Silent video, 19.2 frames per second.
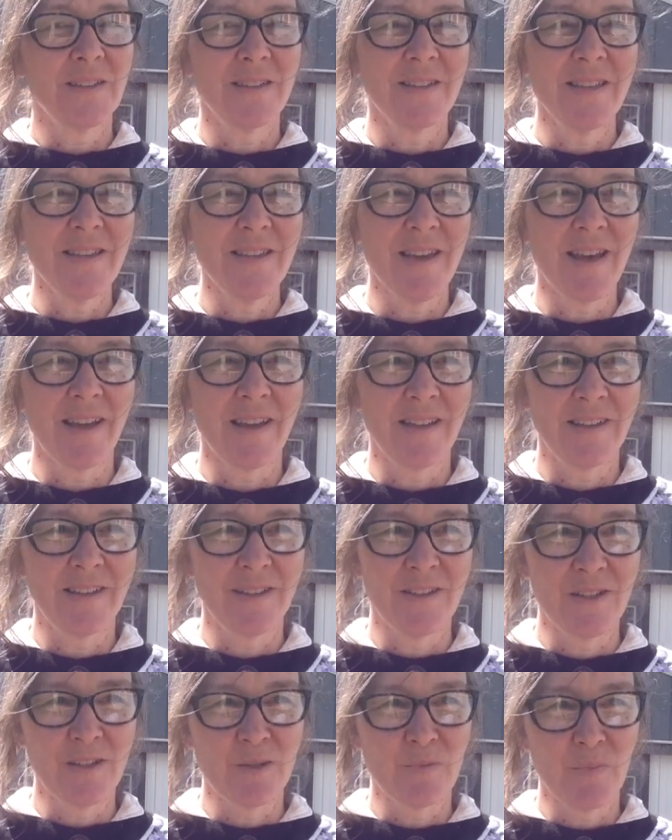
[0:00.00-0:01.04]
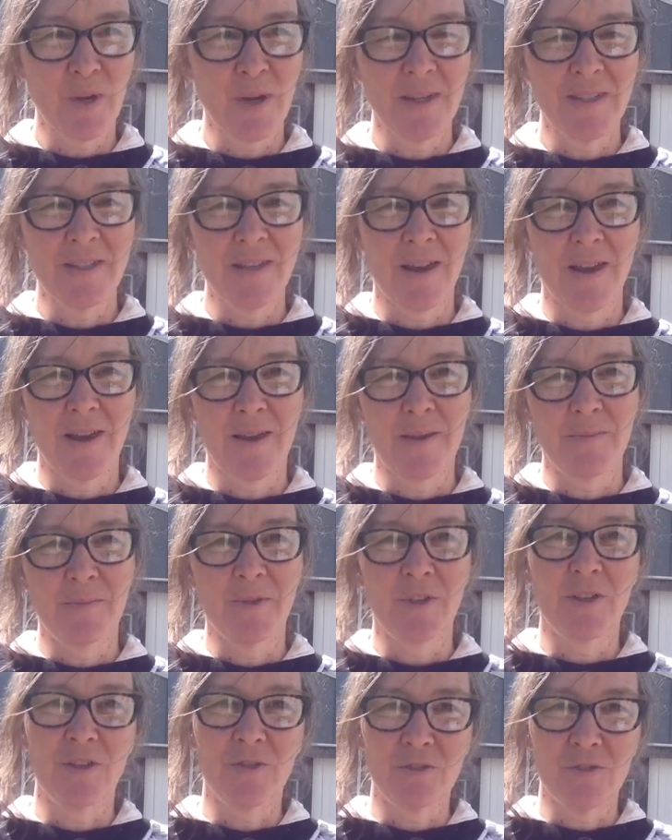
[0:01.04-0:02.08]
see that in the springtime
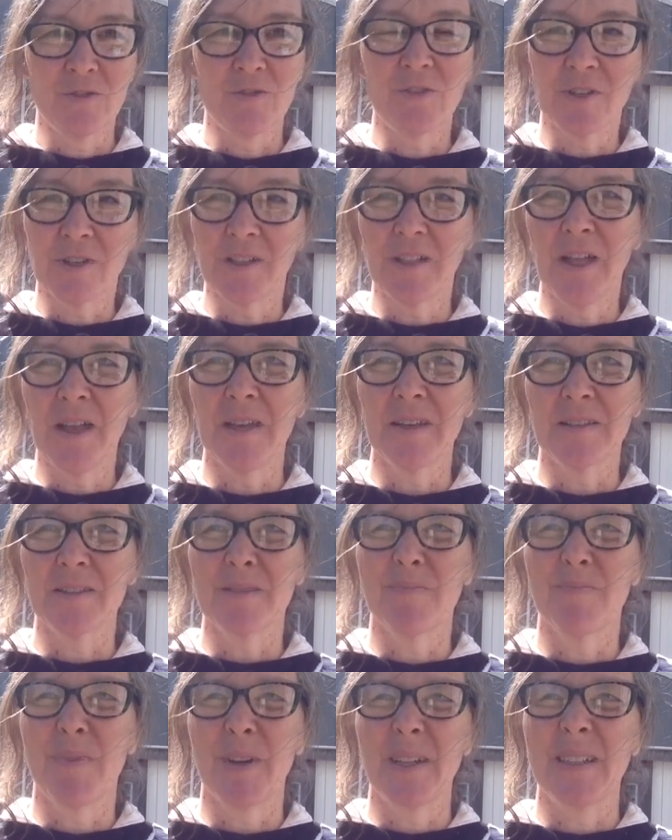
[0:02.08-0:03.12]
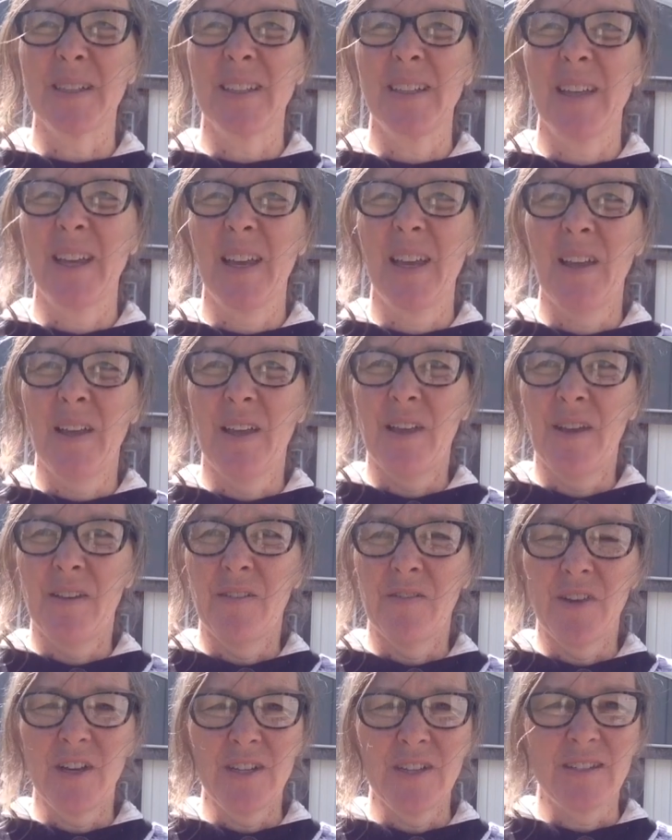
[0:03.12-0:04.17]
with our junior class, but
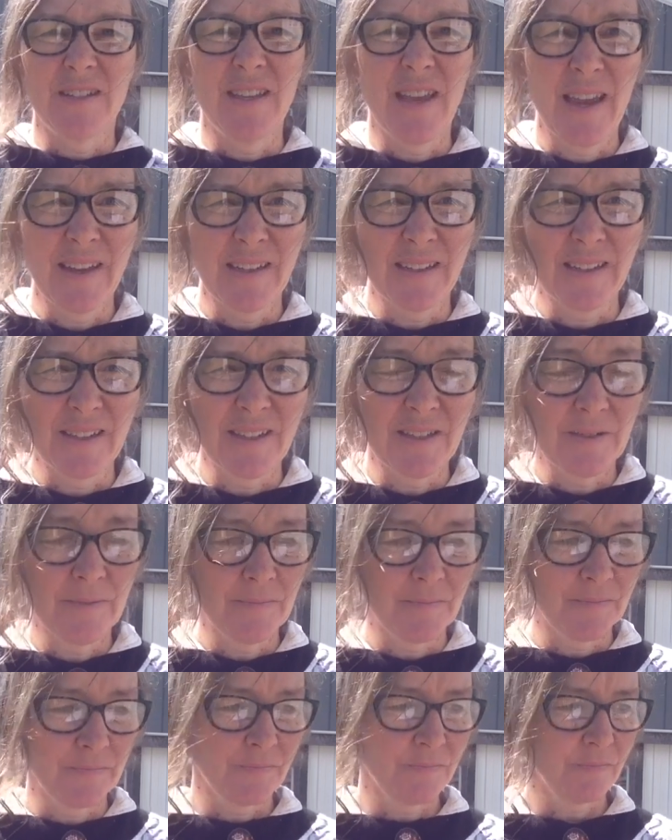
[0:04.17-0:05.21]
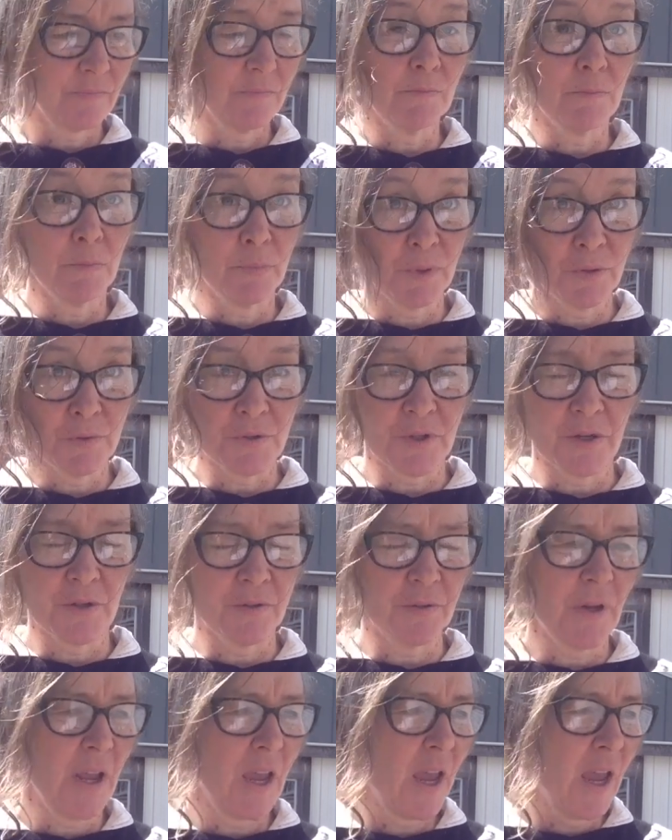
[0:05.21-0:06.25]
very sadly, Blue
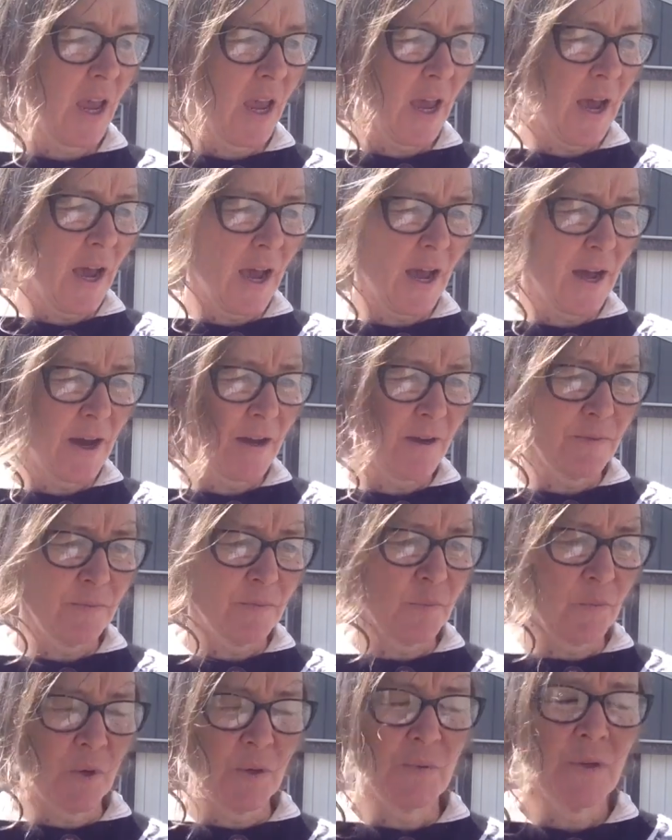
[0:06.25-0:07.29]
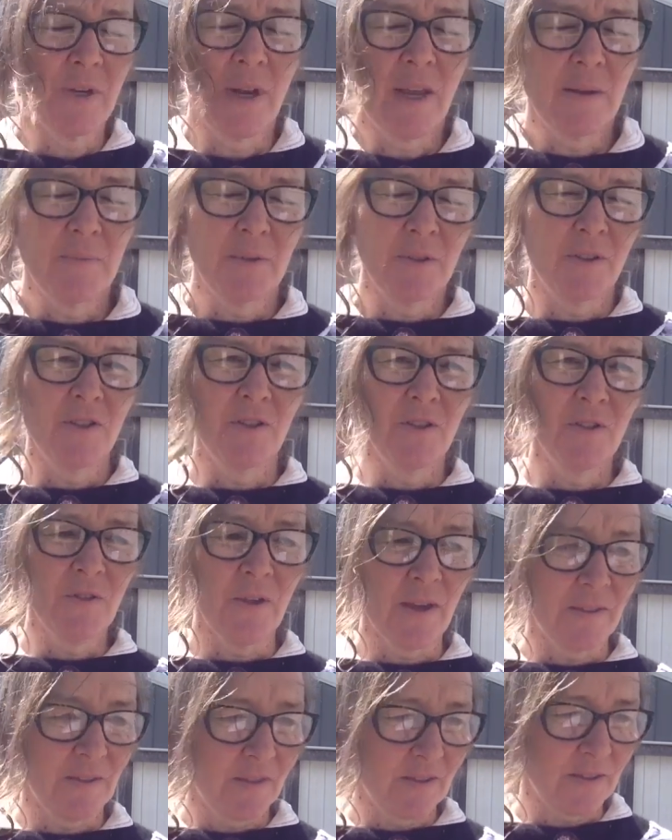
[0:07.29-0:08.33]
Zone, we weren't able to do
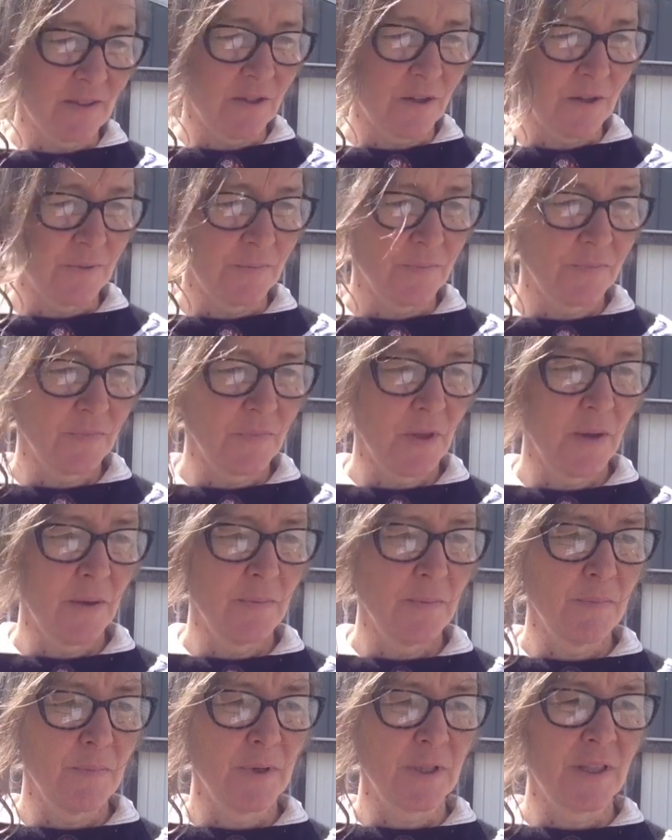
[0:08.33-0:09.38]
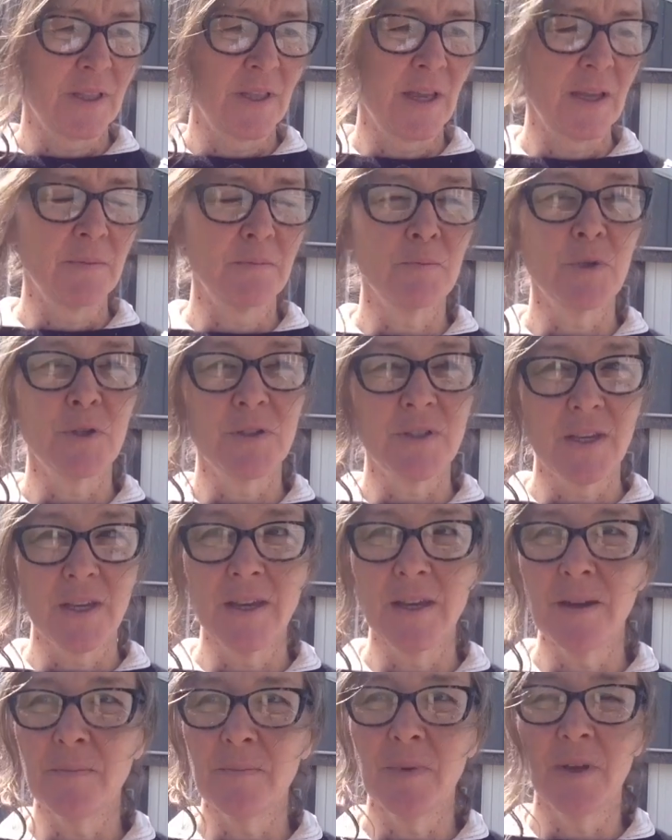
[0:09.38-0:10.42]
that this year. But that
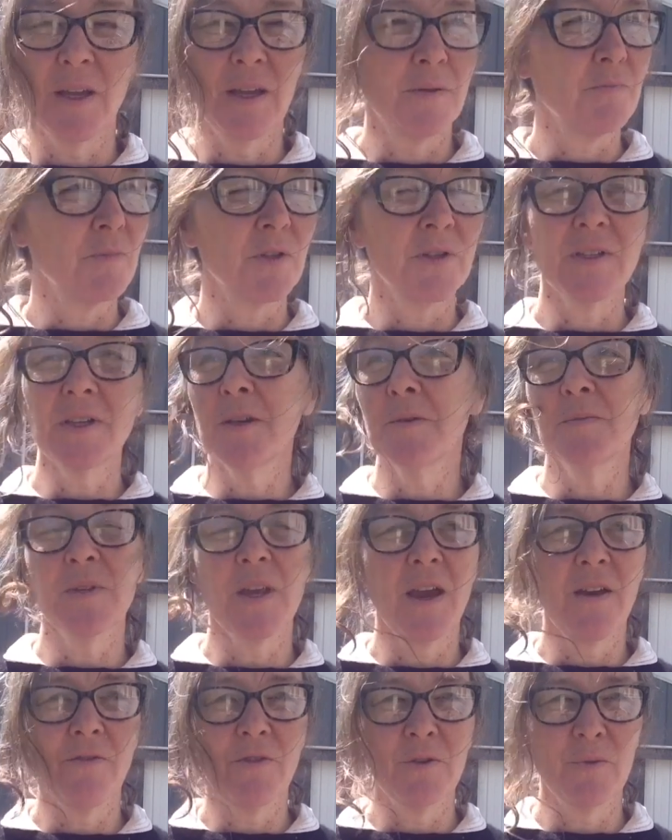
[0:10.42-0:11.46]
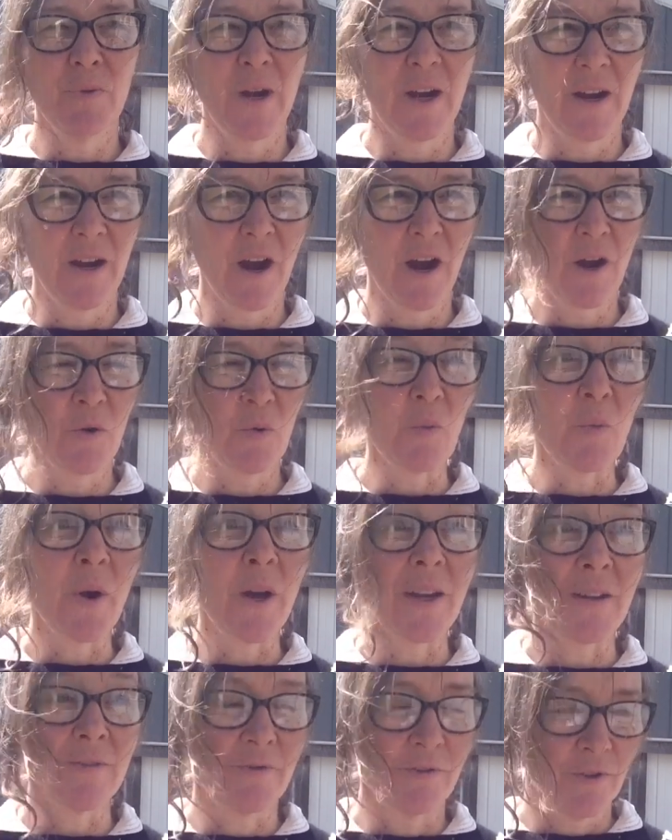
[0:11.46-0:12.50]
museum and museums everywhere are
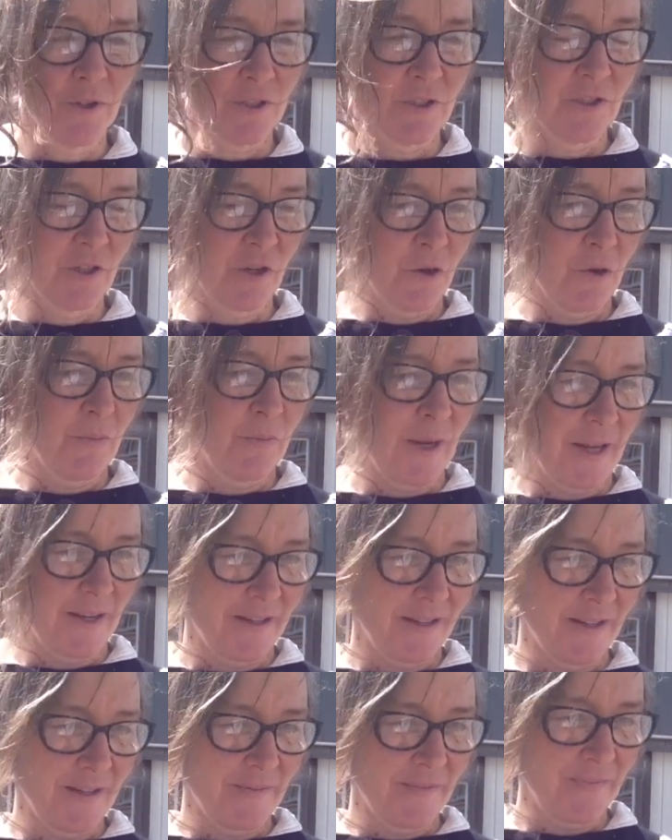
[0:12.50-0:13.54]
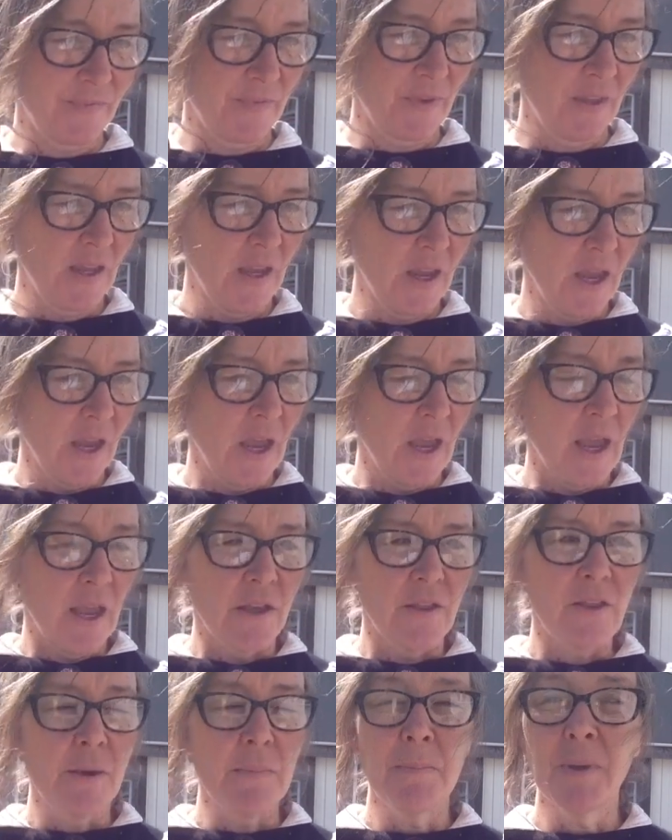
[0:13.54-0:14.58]
waiting for us to go back in.
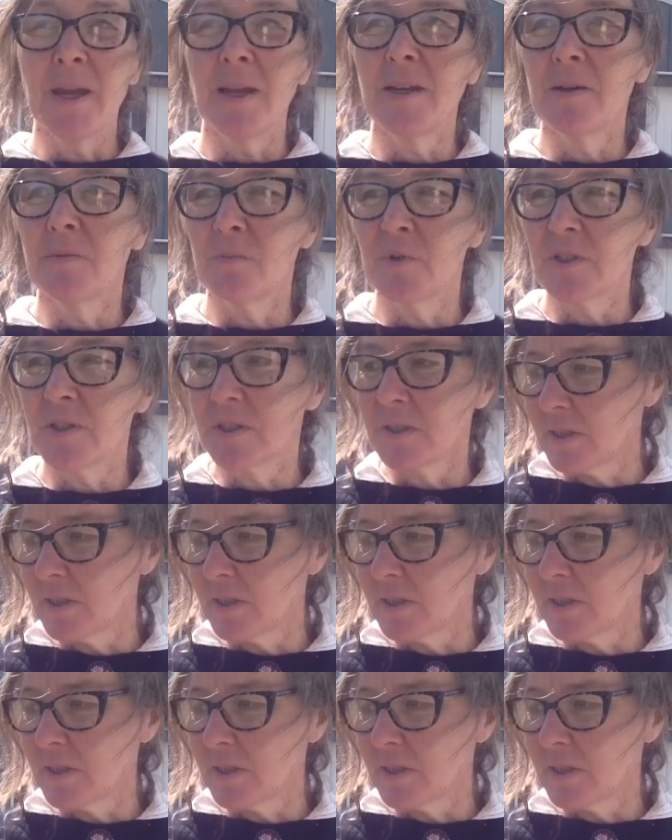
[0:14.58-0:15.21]
That painting was